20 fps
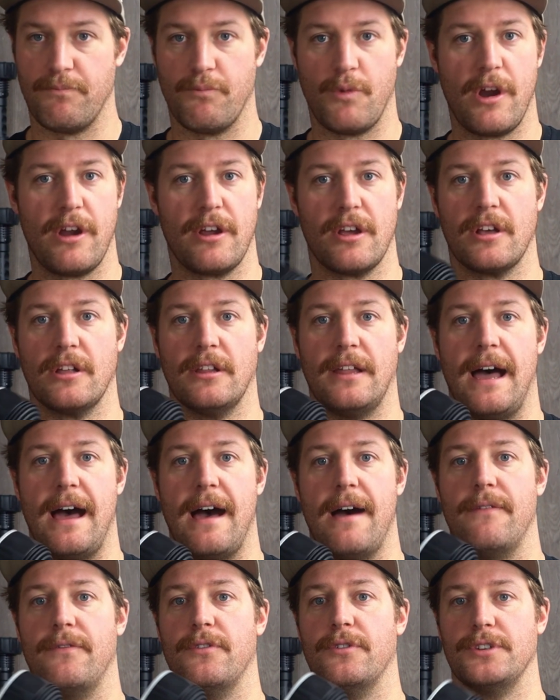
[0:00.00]
Wearing a
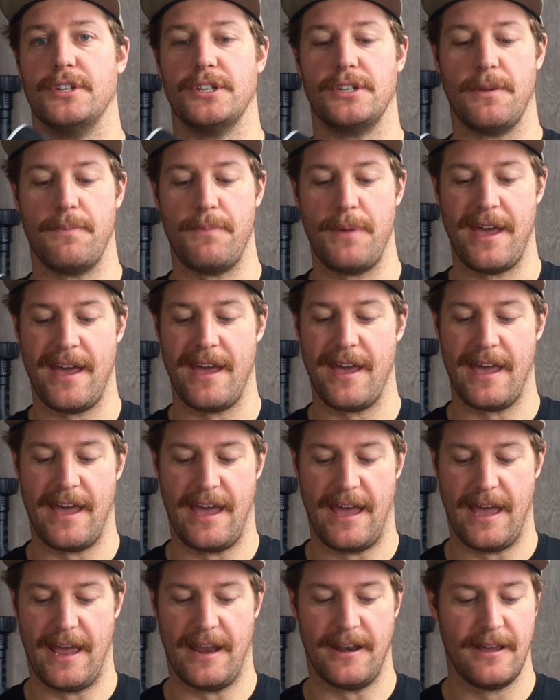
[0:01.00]
glove or just a bare
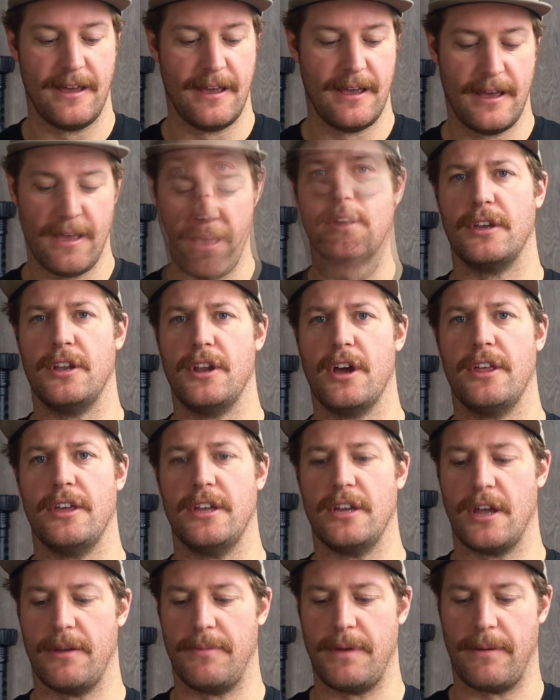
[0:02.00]
hand, you know that
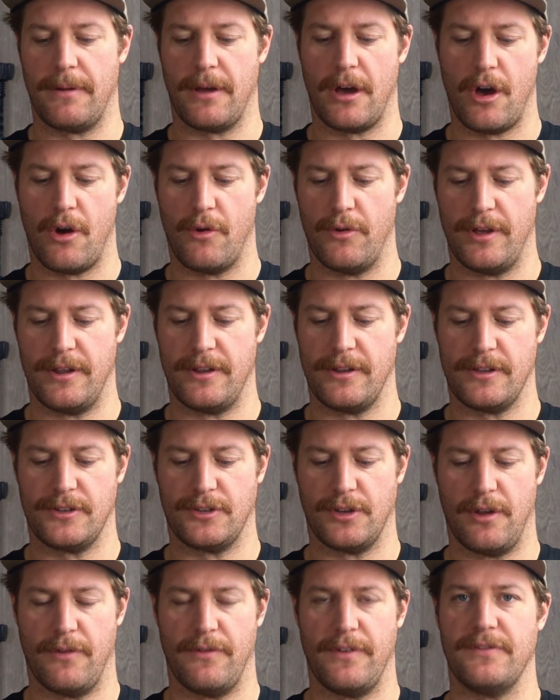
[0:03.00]
you're going to be able to hold it
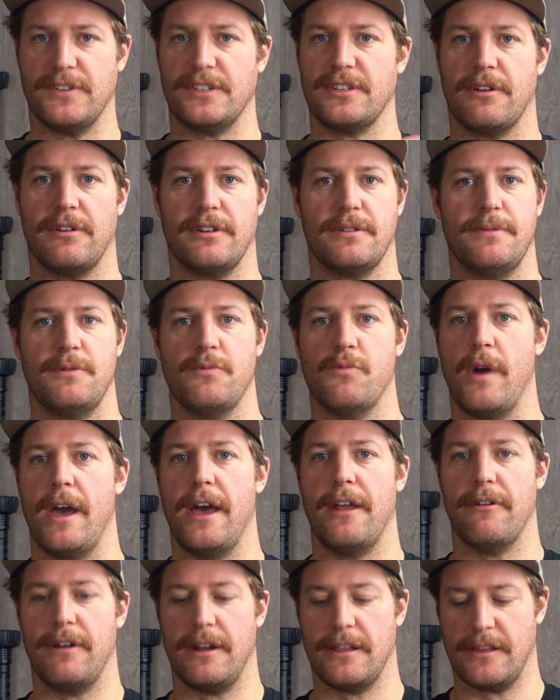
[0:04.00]
sort of if it's going to be
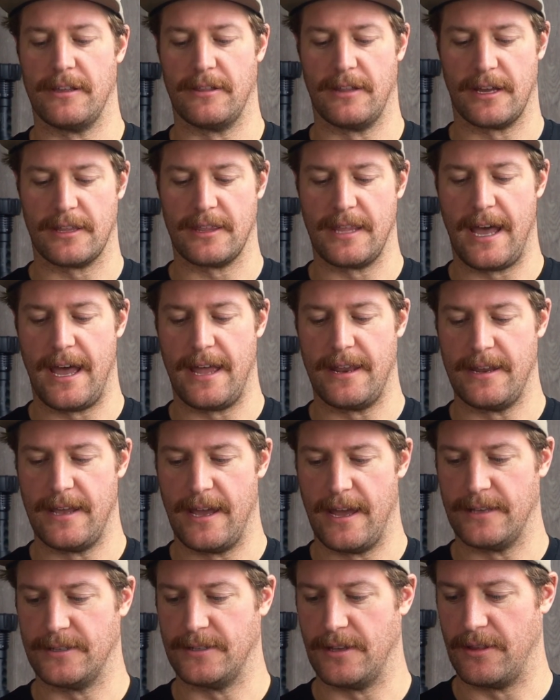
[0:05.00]
wet or anything like that.
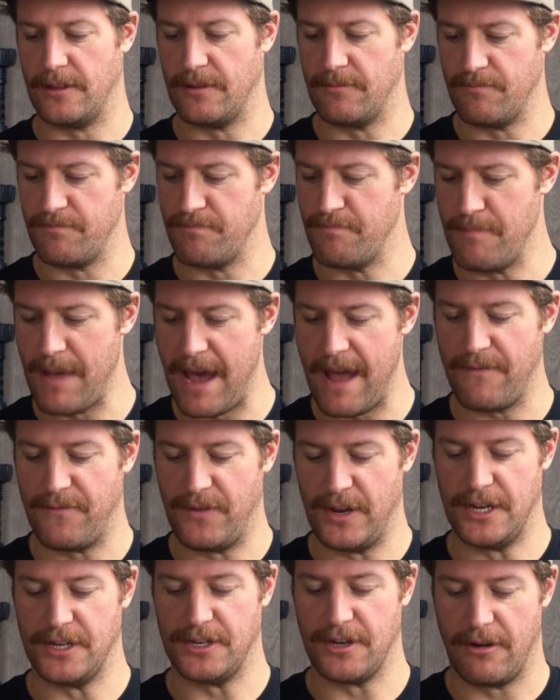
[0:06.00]
Yeah, so the matte
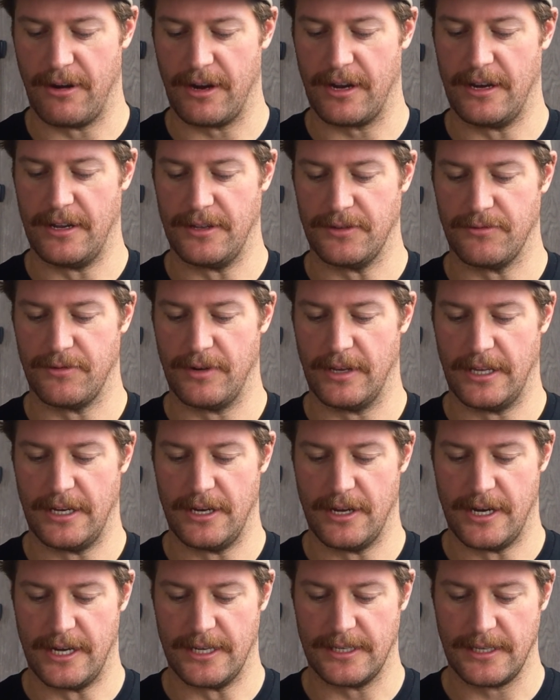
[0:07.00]
finish I reckon is really
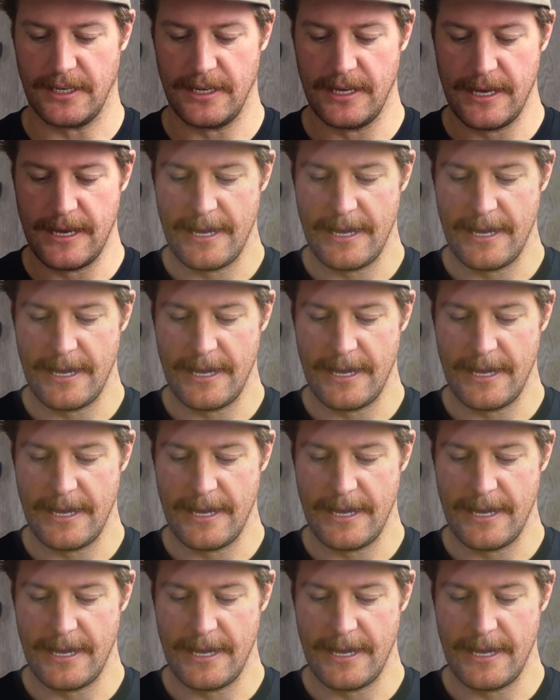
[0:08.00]
nice.